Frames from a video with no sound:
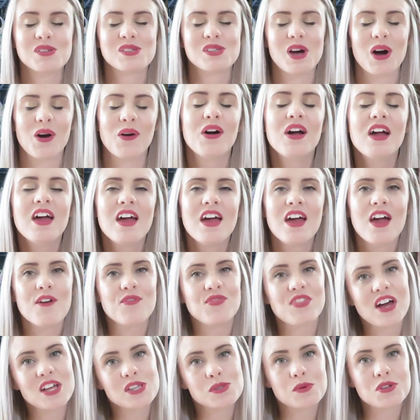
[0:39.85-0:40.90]
So
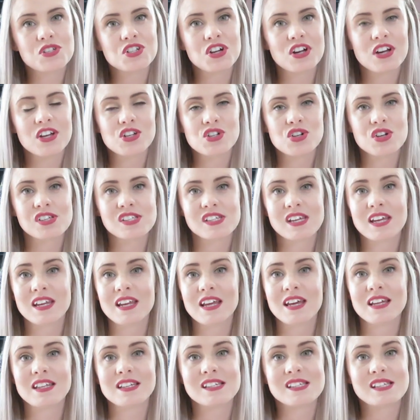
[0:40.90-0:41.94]
if that's what you're interested
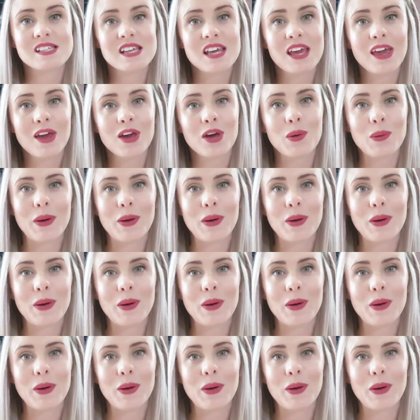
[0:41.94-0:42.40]
in seeing,